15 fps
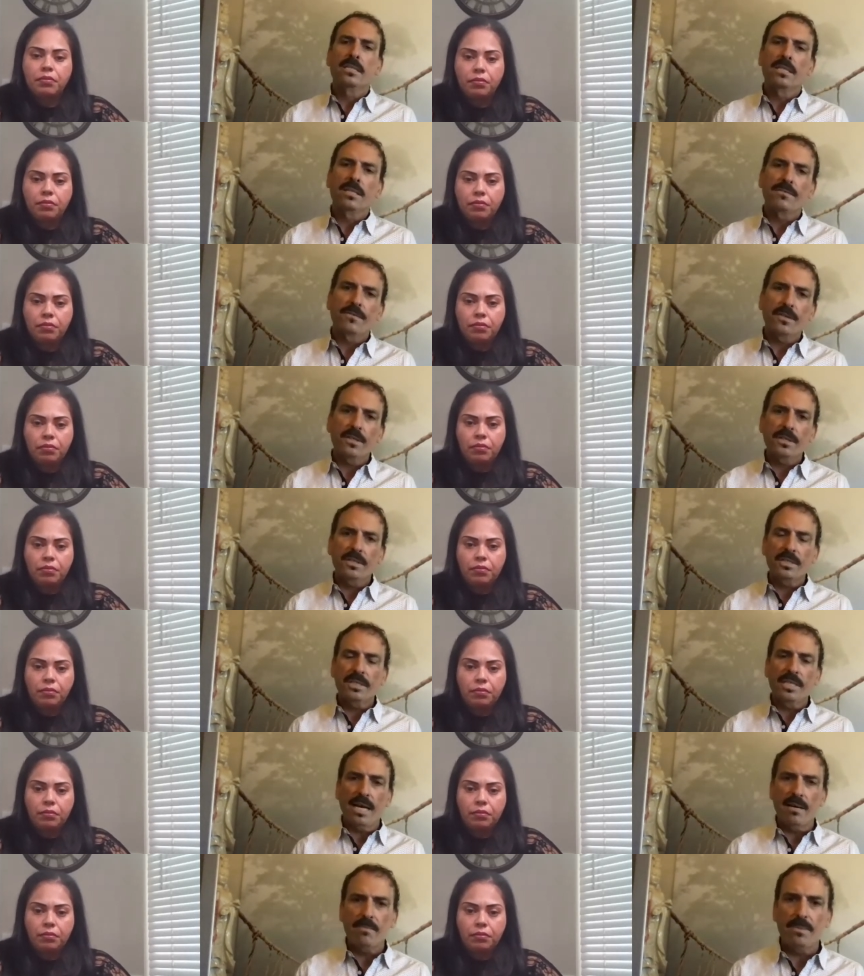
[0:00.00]
Speaker 1: The first
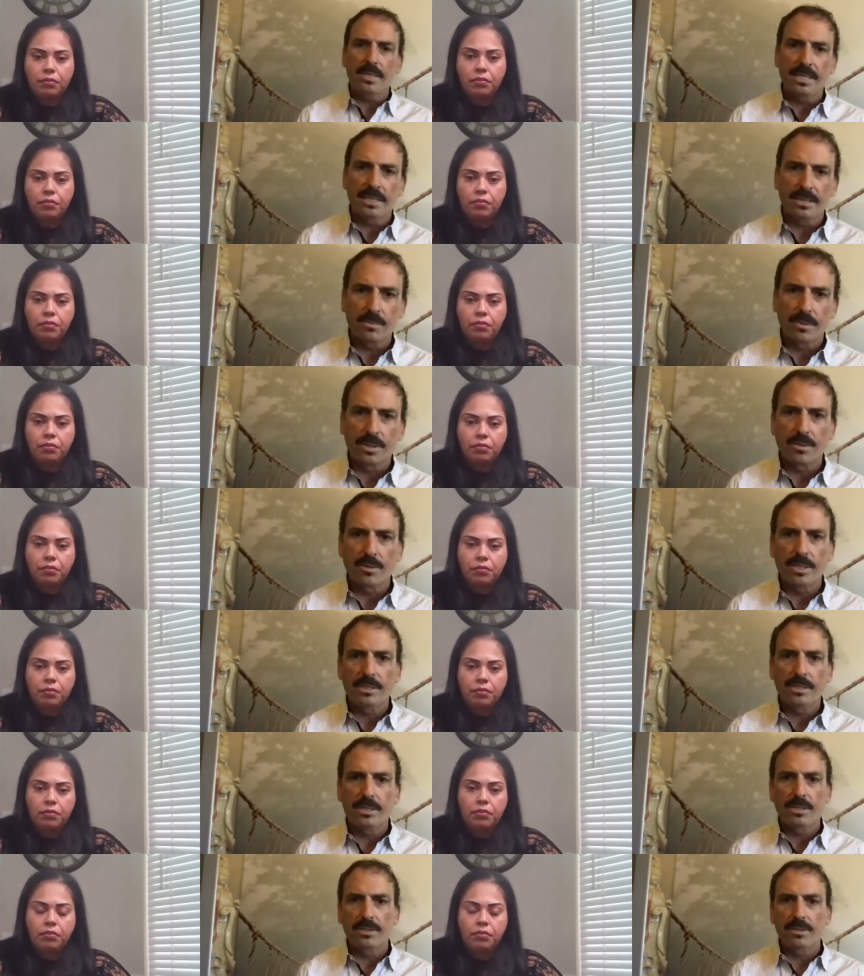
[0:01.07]
step is we're
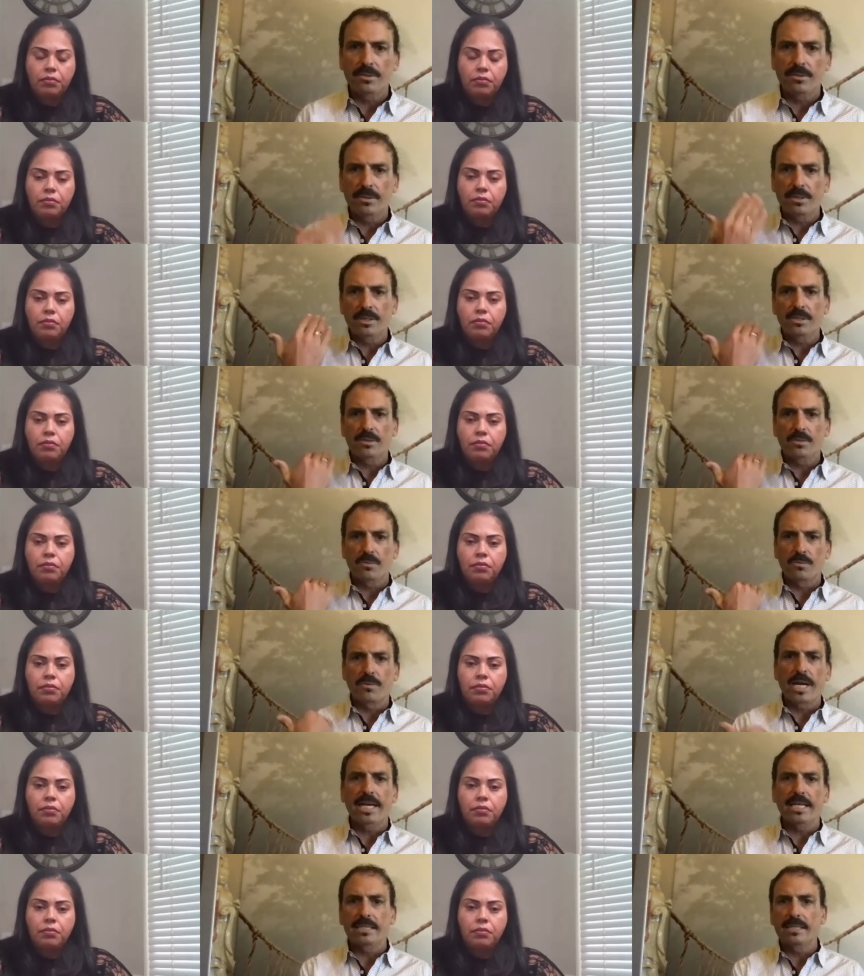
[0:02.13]
going to
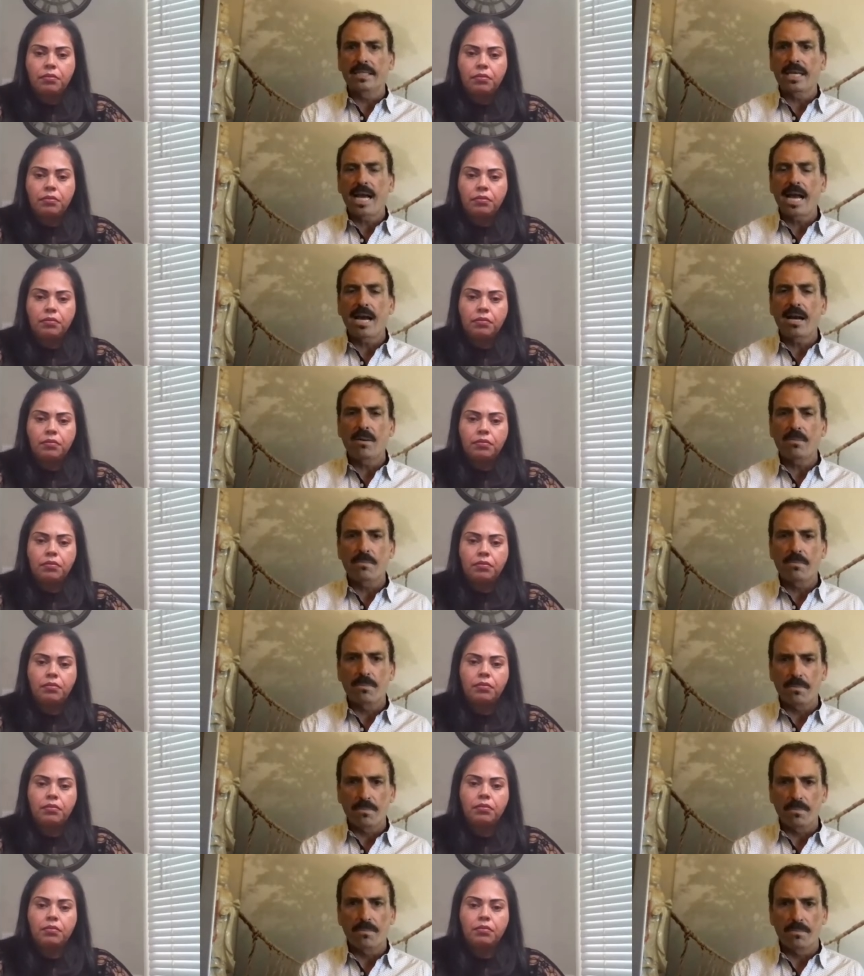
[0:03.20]
rate how
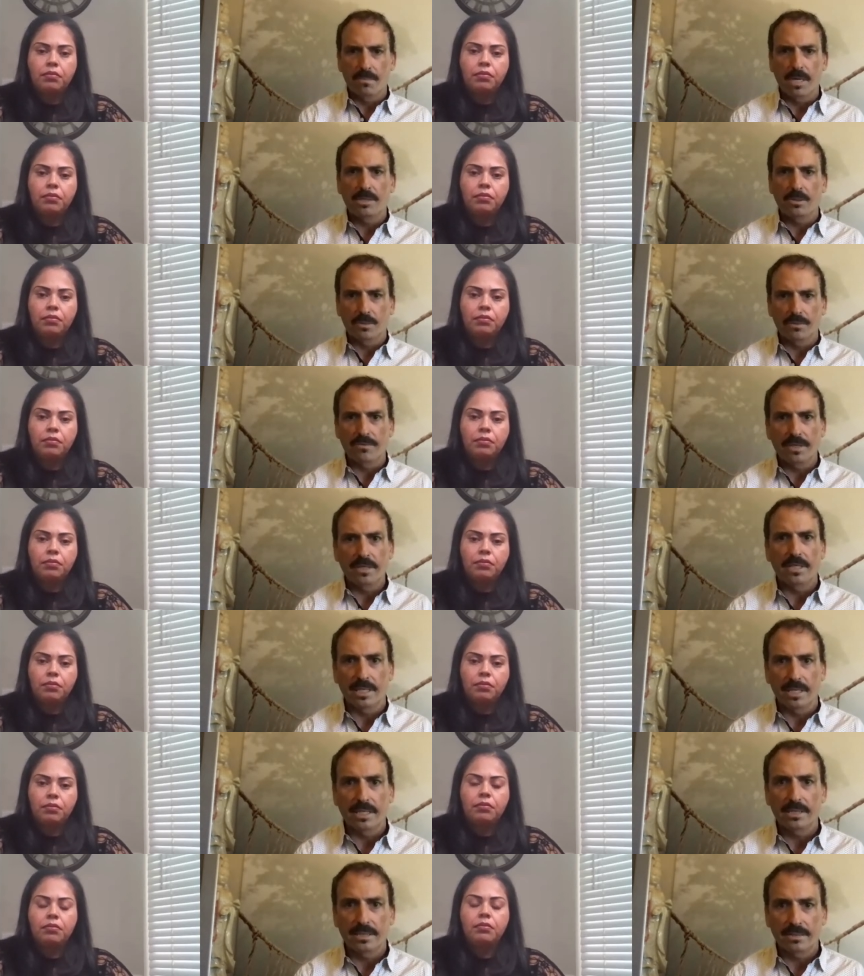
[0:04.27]
much we're feeling
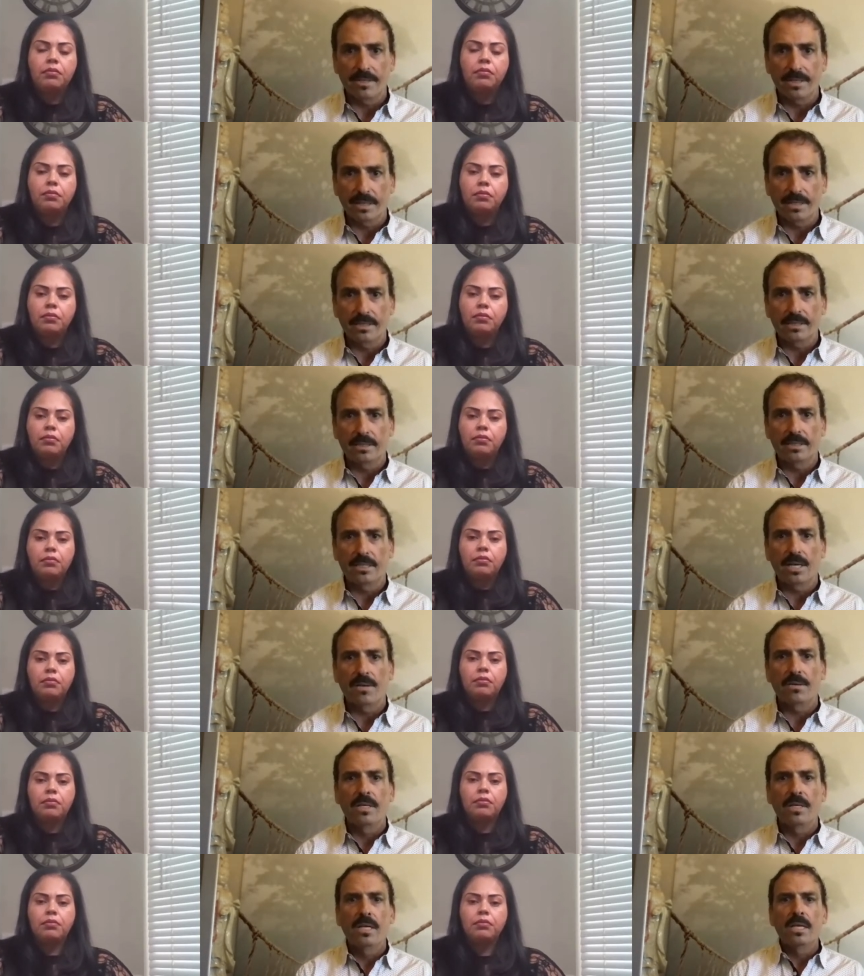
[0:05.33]
this feeling.
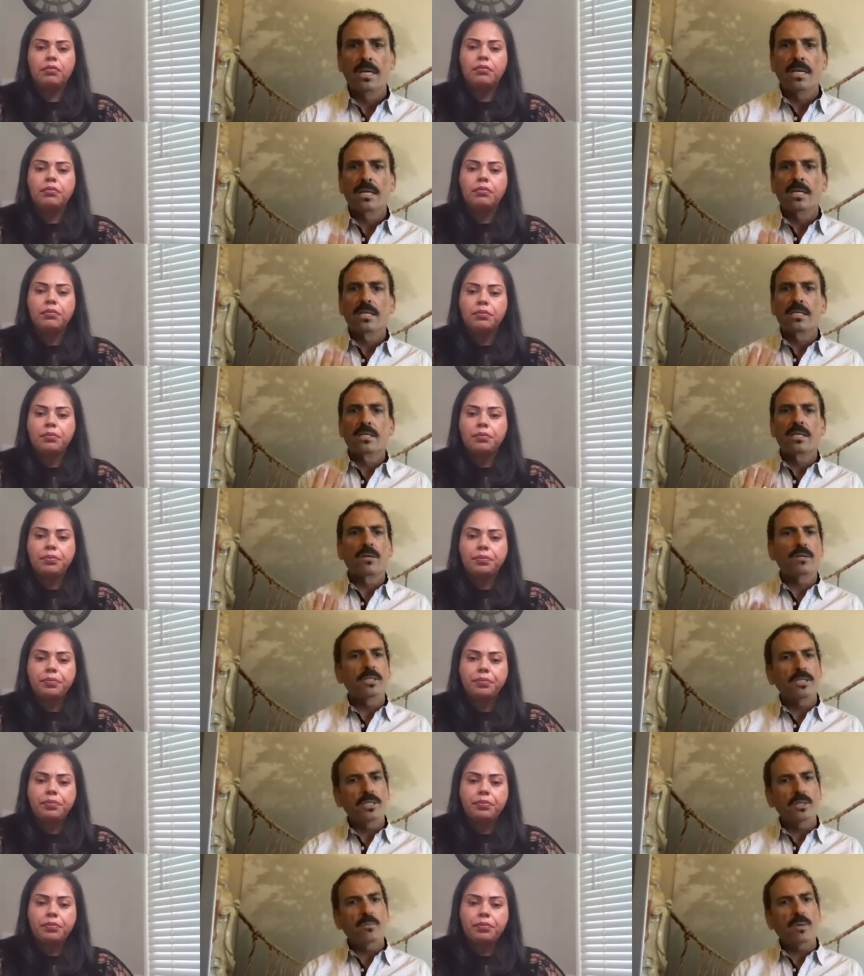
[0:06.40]
So go
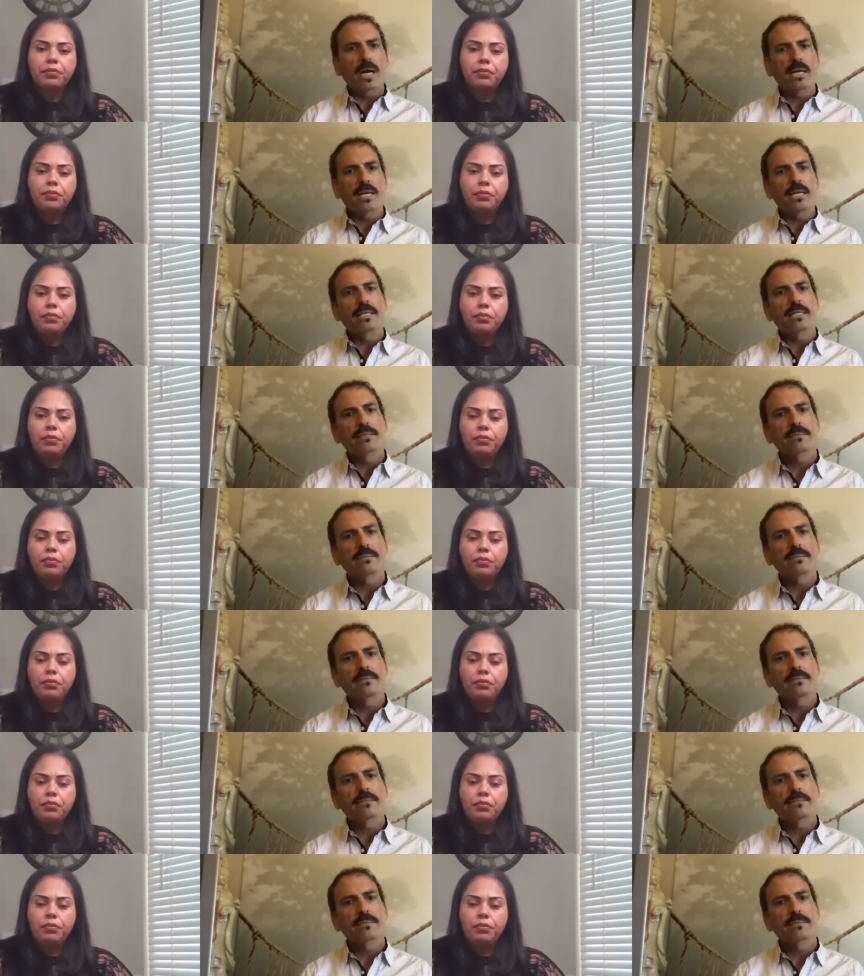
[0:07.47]
into your body,